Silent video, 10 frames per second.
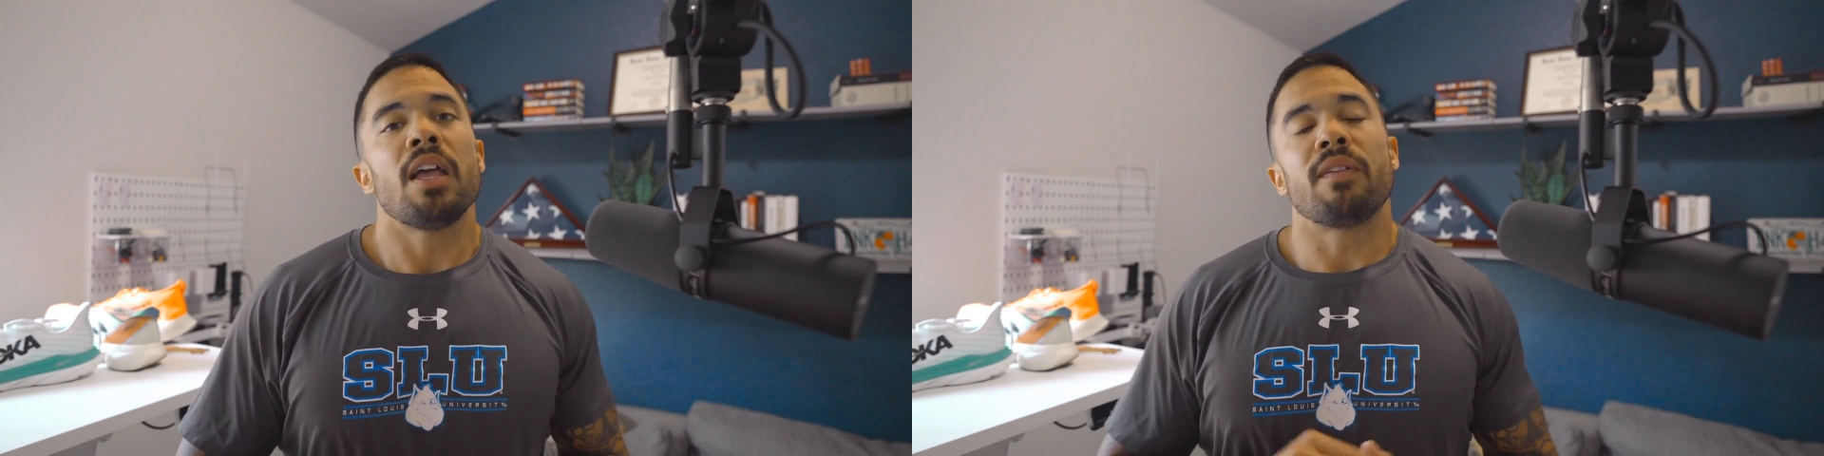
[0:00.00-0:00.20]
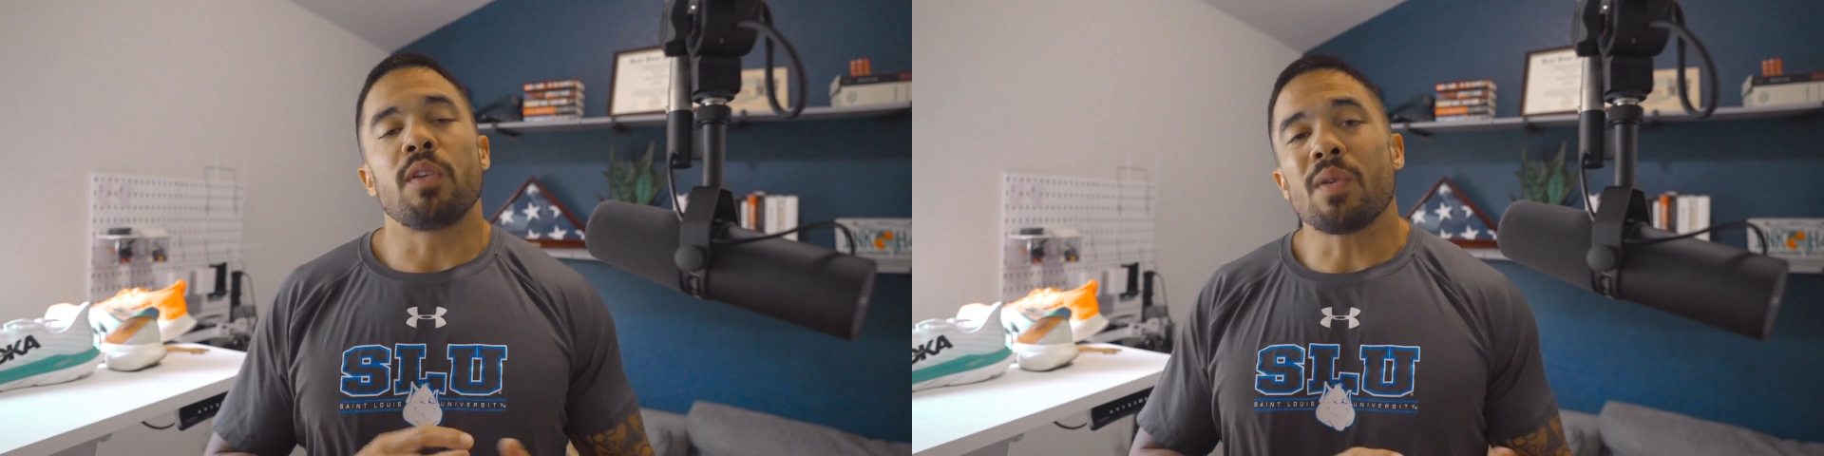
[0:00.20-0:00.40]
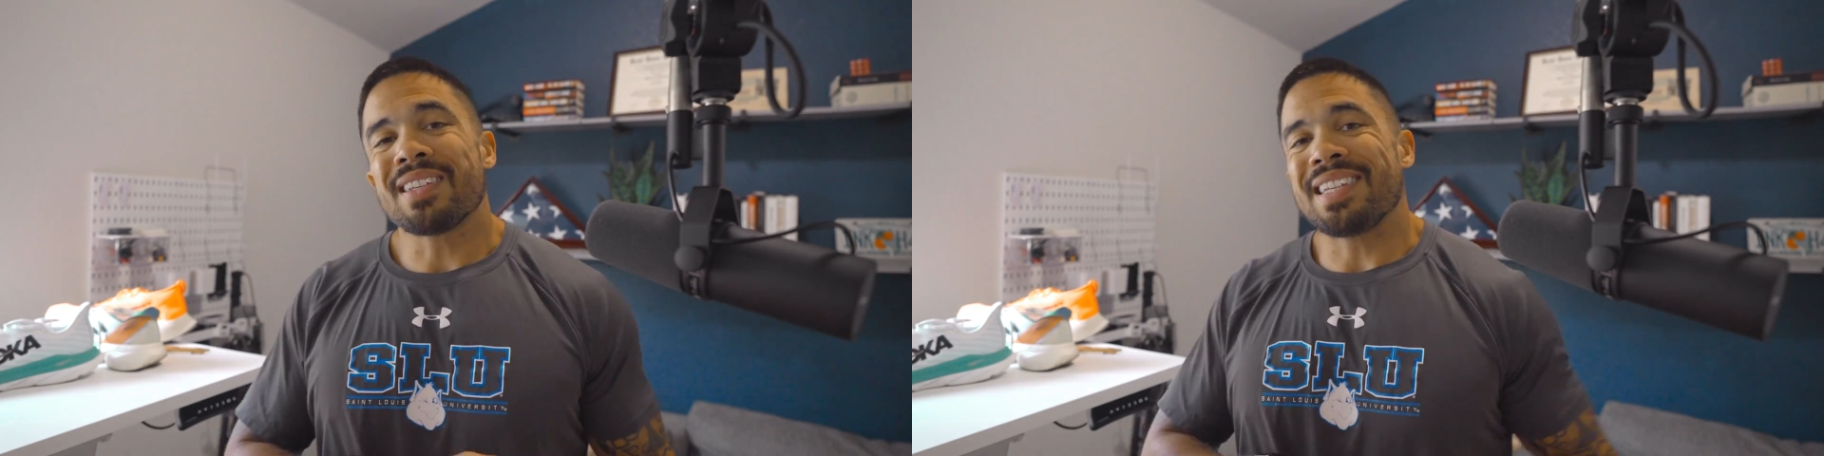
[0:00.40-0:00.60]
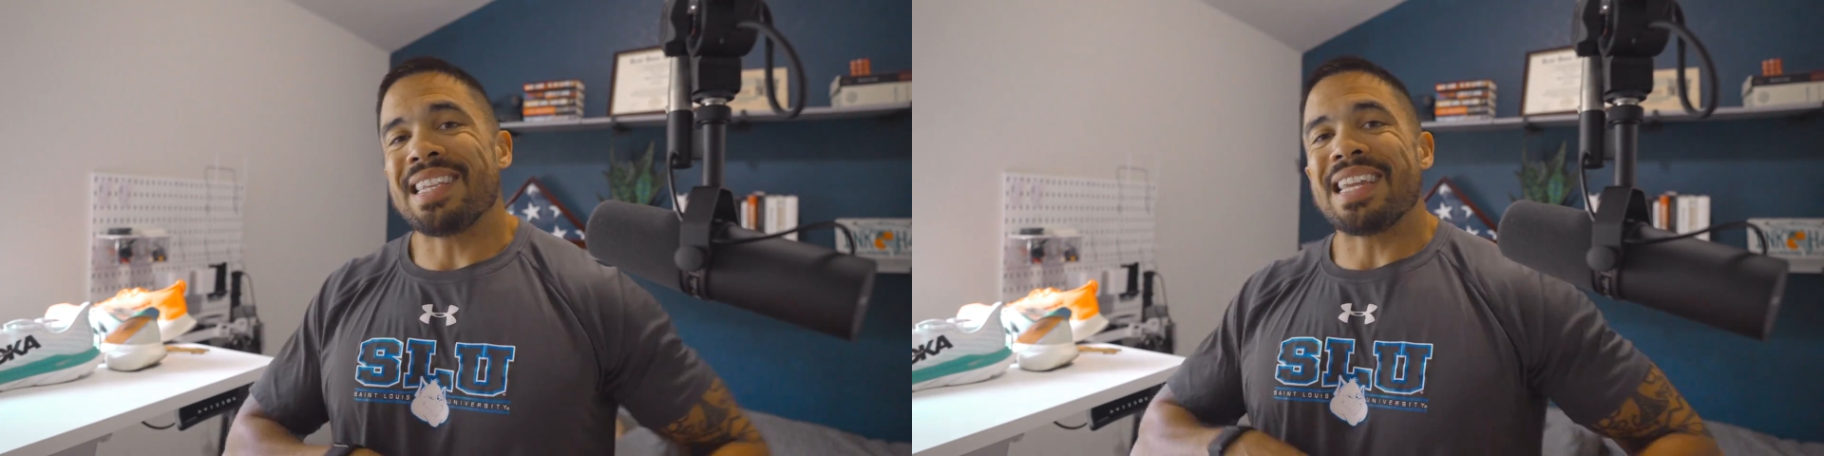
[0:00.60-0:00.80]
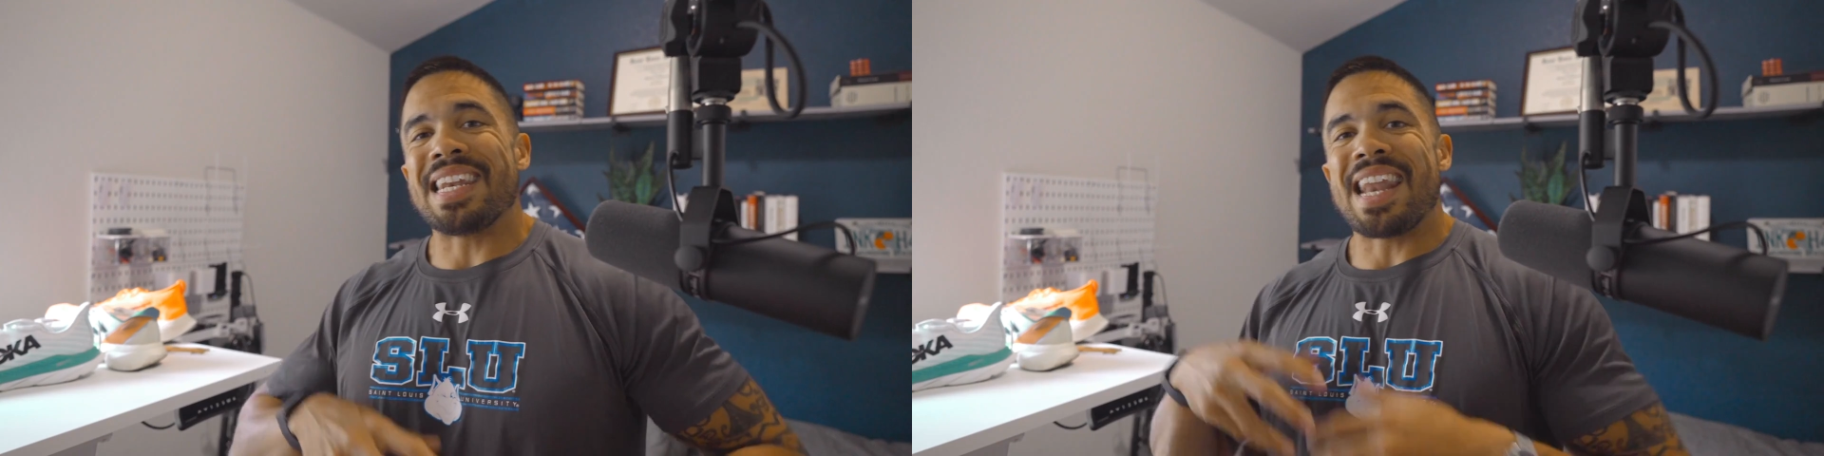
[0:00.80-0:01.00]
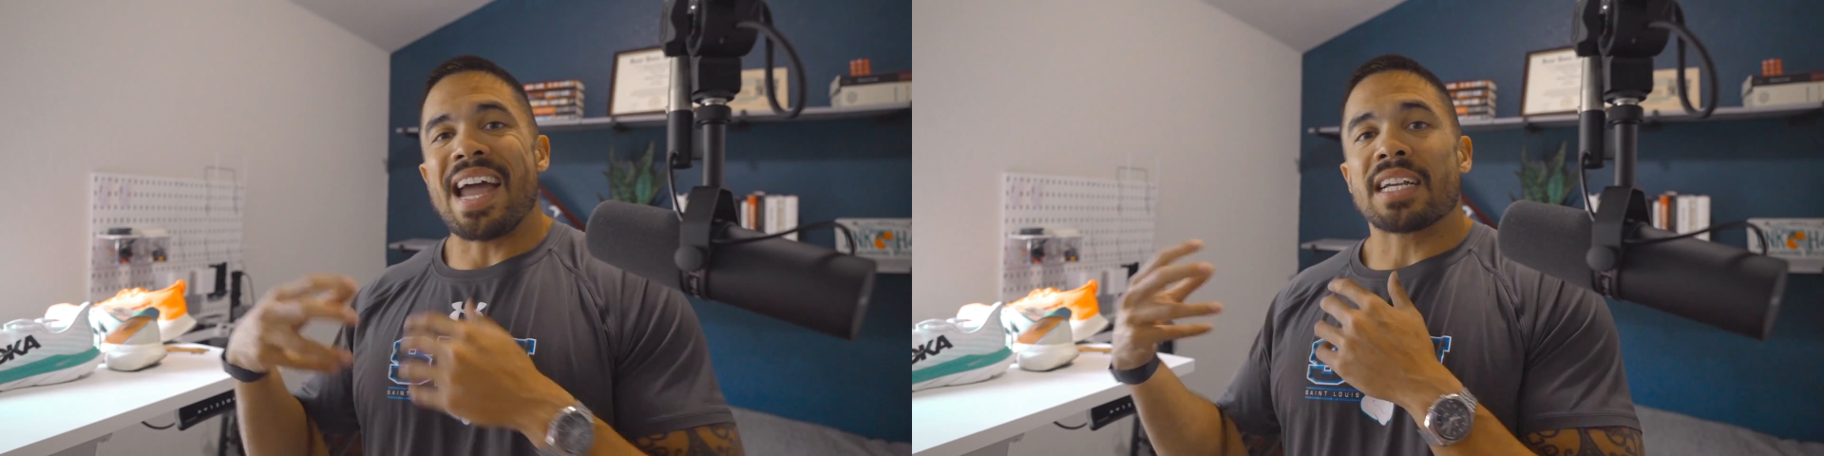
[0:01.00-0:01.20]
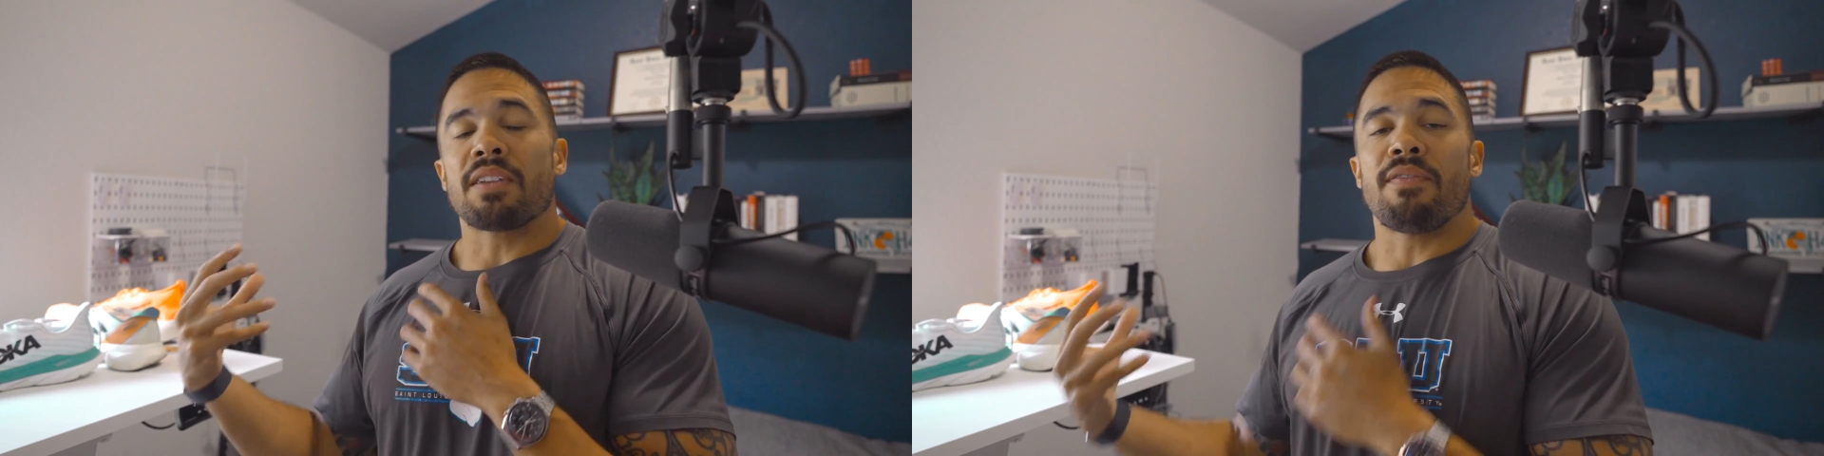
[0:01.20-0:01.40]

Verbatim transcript: if you want to see the next